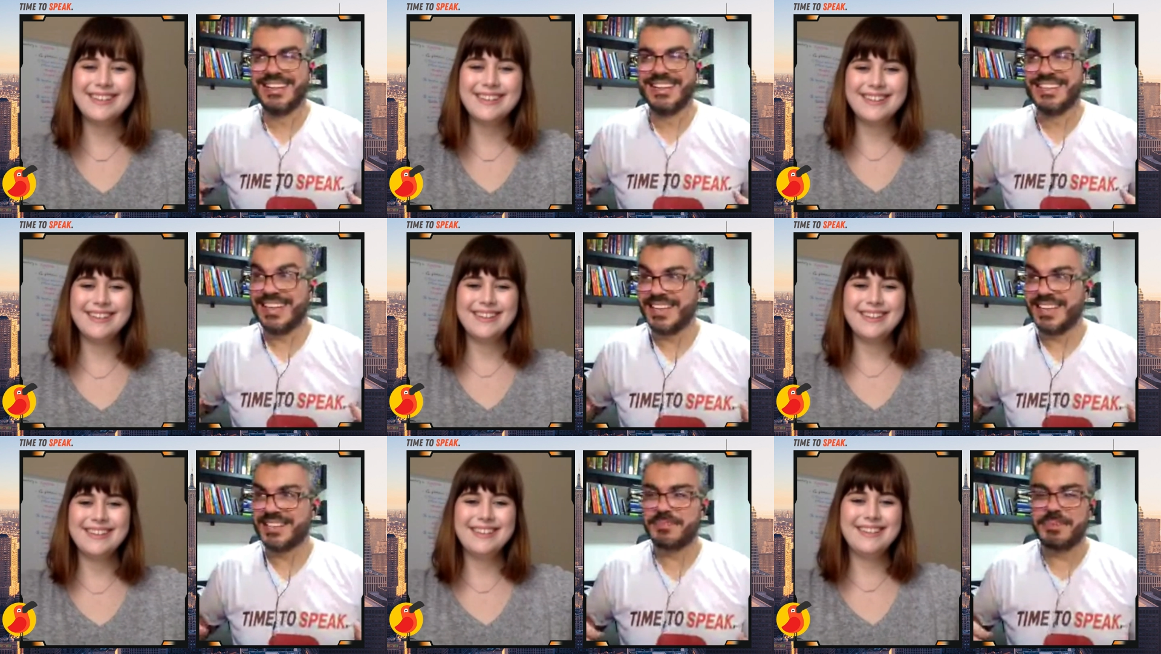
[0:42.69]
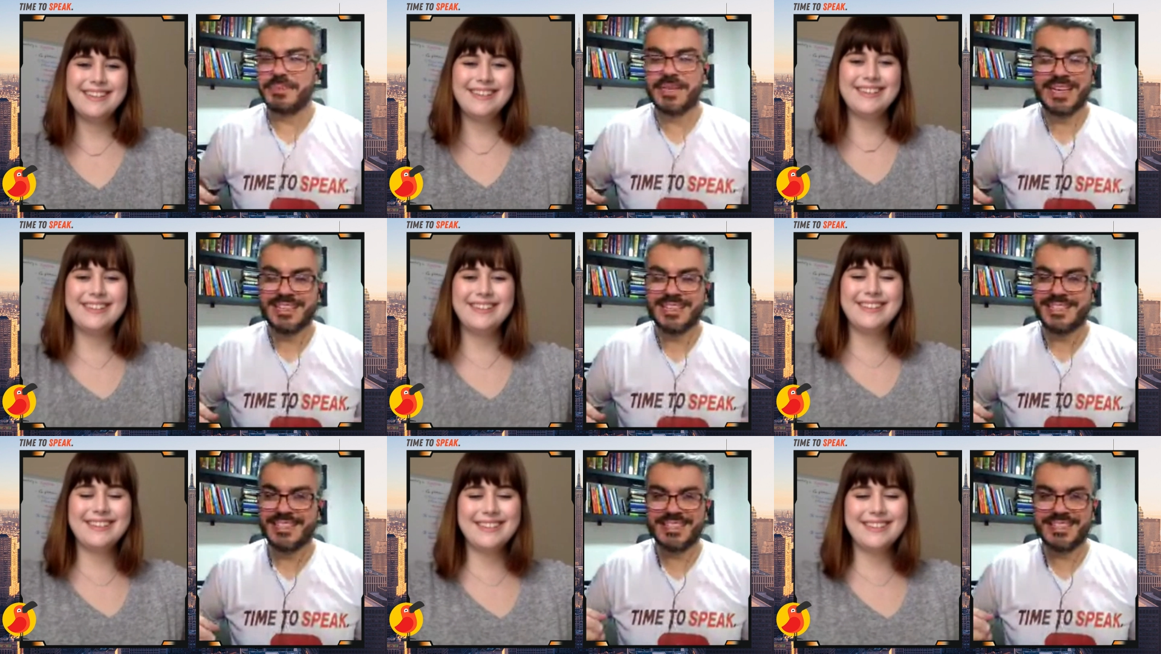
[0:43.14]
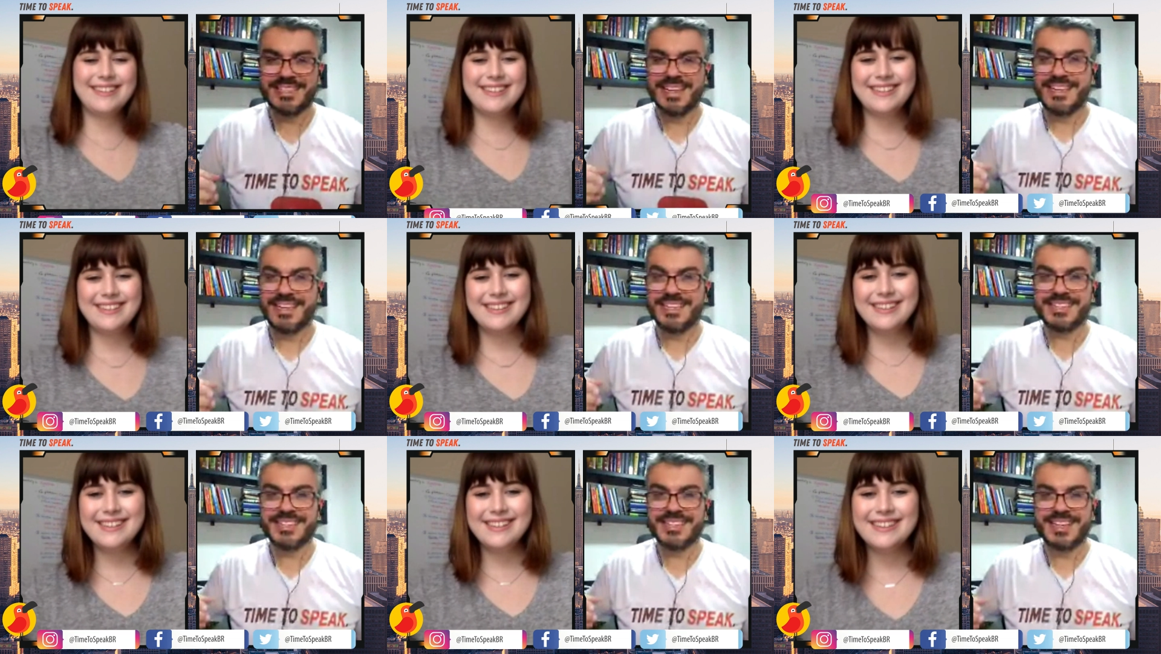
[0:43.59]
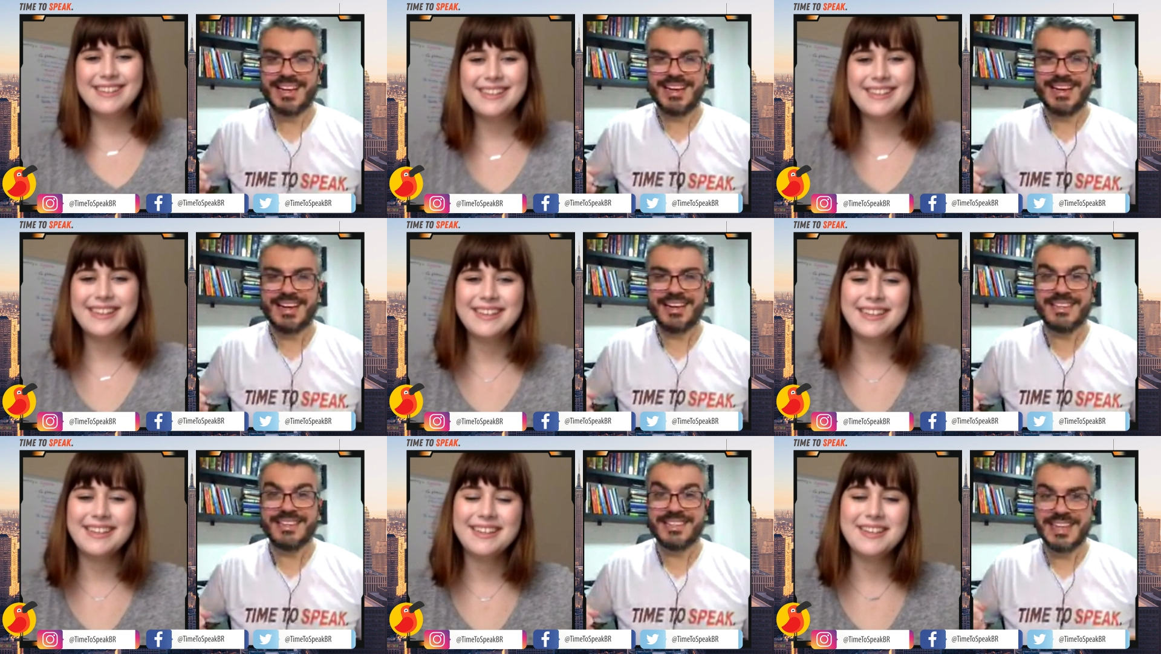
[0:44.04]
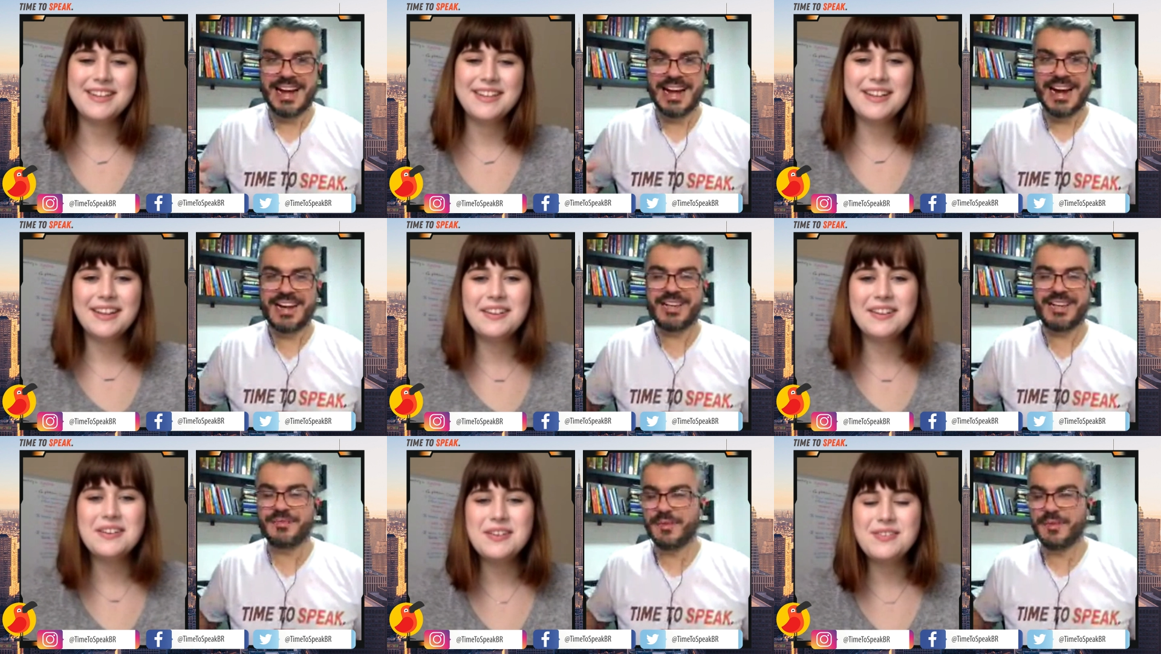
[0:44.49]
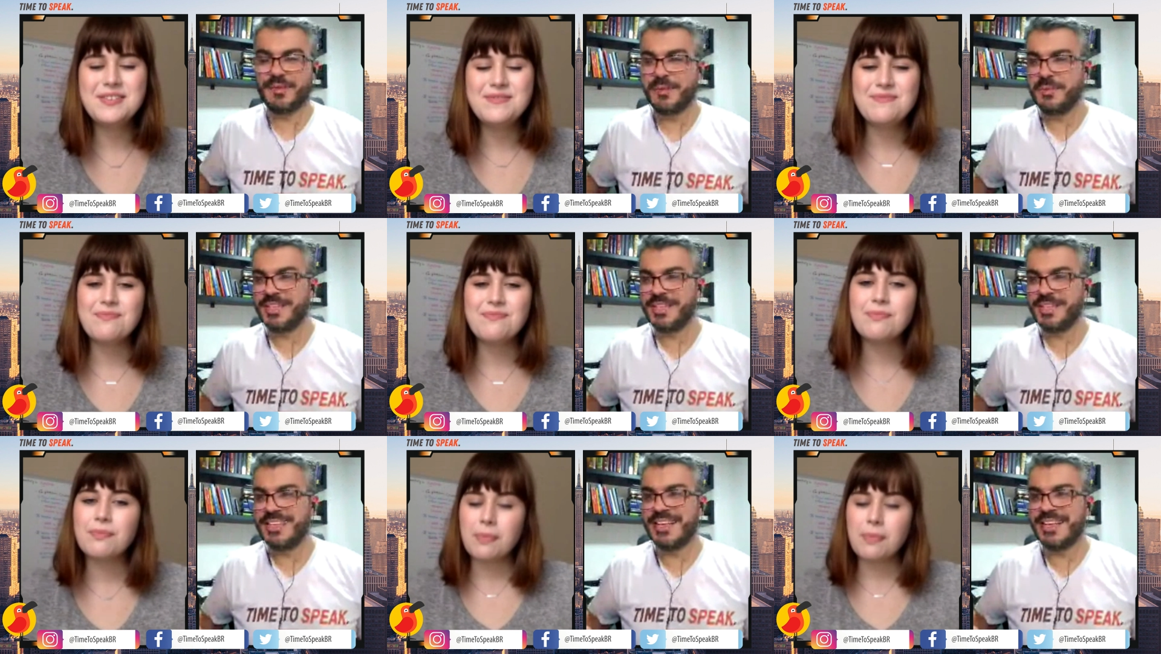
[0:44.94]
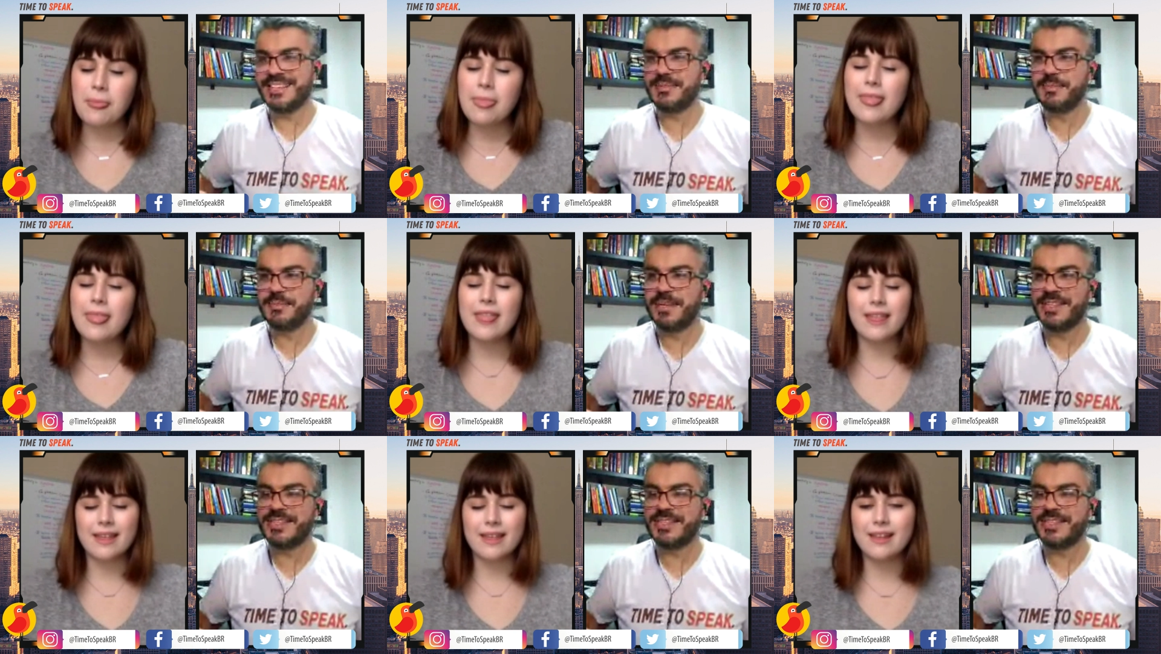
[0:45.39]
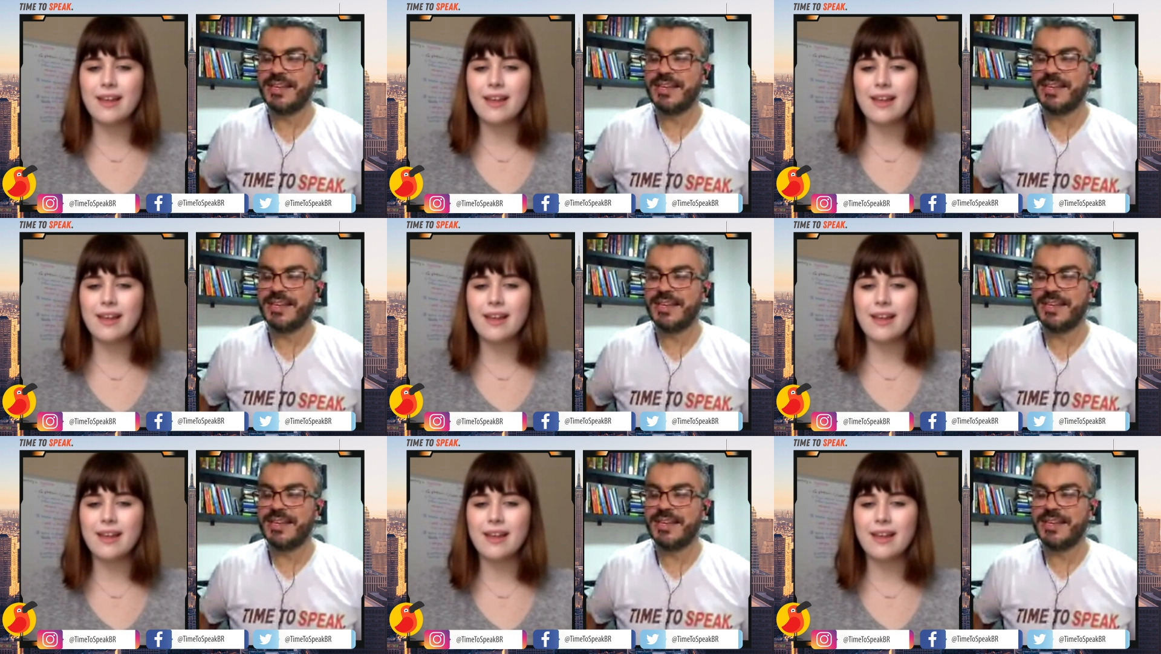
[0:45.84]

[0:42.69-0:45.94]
Speaker 1: Yes, because it's it's uh it's hard for me that, but